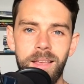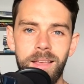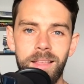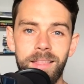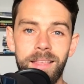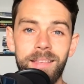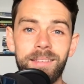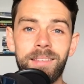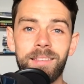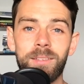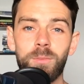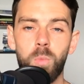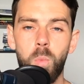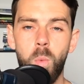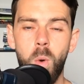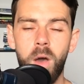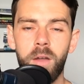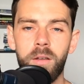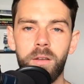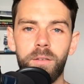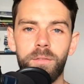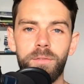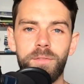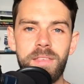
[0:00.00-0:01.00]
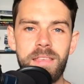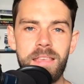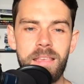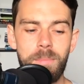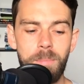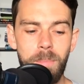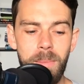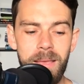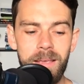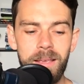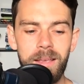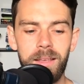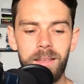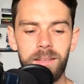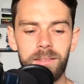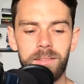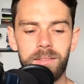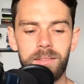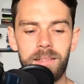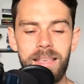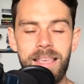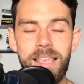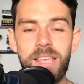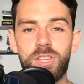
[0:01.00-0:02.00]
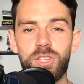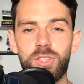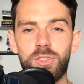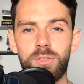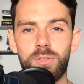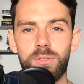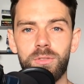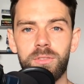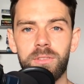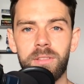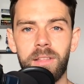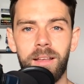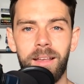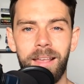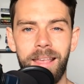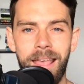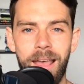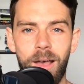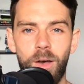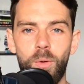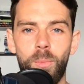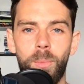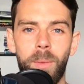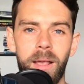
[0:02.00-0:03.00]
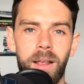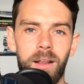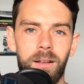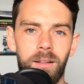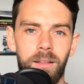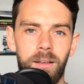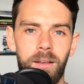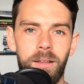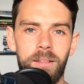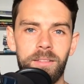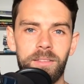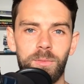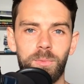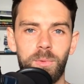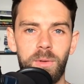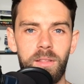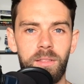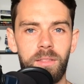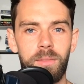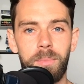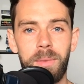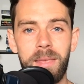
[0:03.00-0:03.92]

This is one of the biggest issues that I help my clients with,